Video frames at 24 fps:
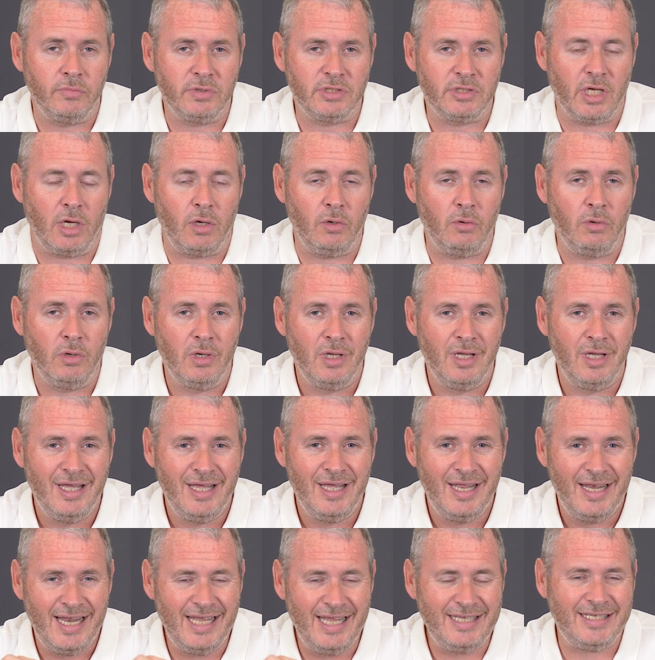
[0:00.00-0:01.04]
So
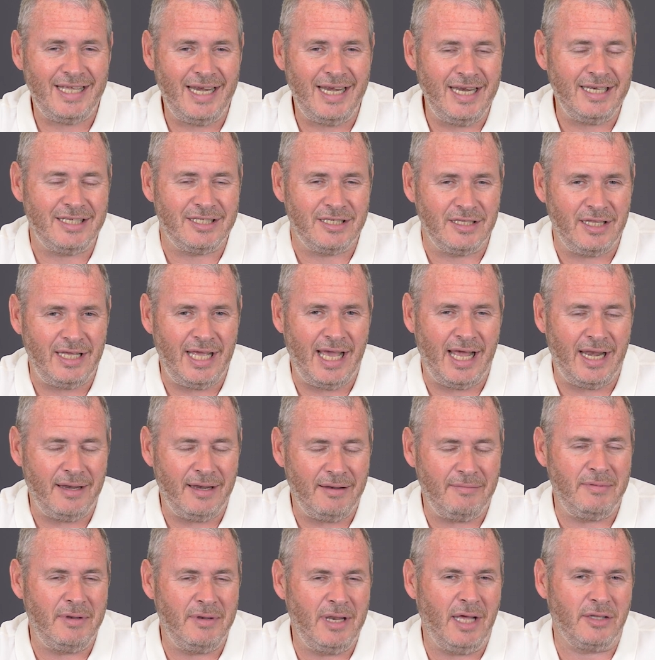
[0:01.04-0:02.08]
let's get into the
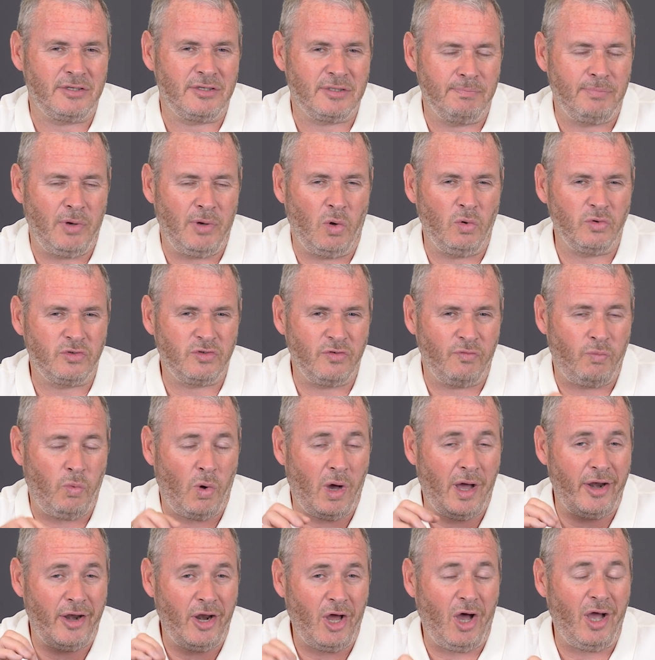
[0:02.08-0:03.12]
nuts and bolts of
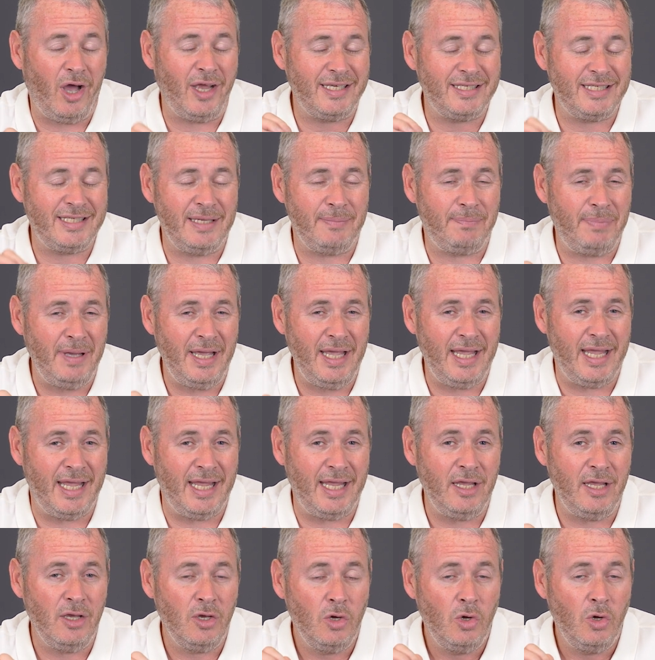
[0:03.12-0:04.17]
why an
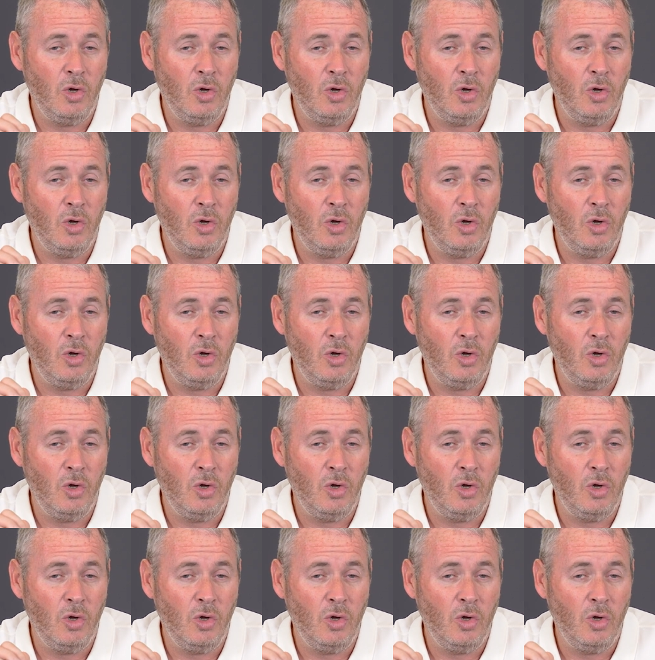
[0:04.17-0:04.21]
ICP